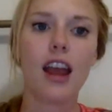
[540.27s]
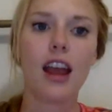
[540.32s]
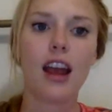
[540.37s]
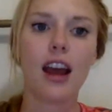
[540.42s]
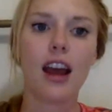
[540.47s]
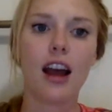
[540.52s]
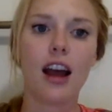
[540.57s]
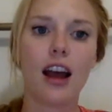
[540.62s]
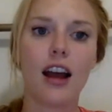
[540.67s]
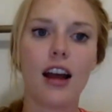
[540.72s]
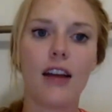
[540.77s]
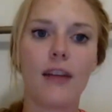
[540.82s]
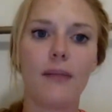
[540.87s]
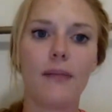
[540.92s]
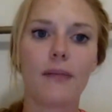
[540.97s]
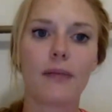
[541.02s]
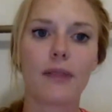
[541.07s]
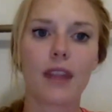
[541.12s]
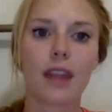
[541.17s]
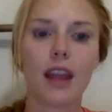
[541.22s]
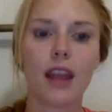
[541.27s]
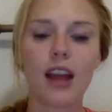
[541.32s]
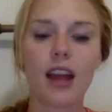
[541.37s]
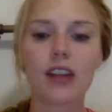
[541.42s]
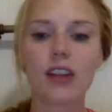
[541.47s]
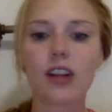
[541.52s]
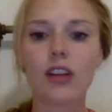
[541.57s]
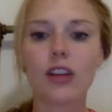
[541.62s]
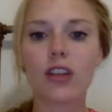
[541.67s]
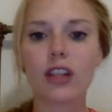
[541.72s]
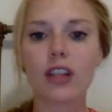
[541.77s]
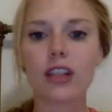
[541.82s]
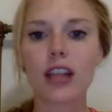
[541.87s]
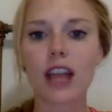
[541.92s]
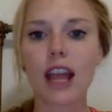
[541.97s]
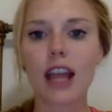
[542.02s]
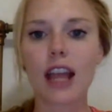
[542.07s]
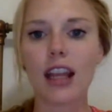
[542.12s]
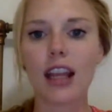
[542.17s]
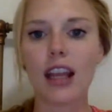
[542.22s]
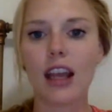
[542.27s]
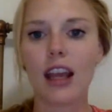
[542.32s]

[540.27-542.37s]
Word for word: Mm. Um, and so, just like